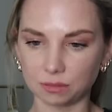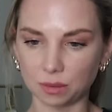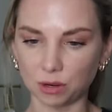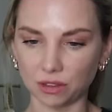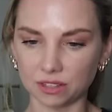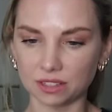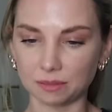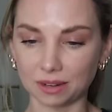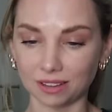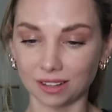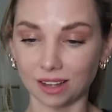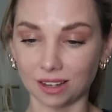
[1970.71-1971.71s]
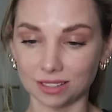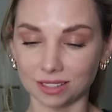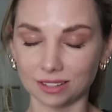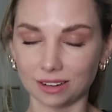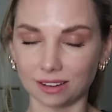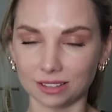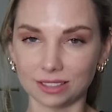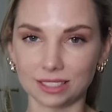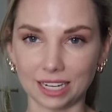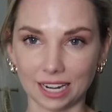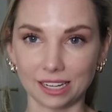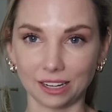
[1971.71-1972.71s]
My brothers and my other cousin are
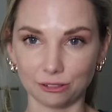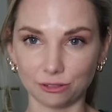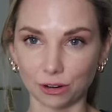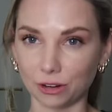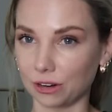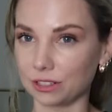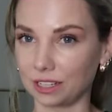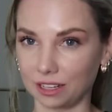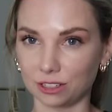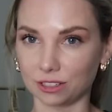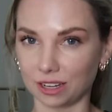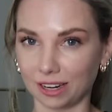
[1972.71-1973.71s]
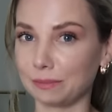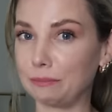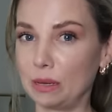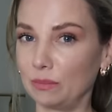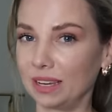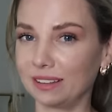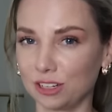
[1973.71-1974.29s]
taking photos and they're just kind of memeing.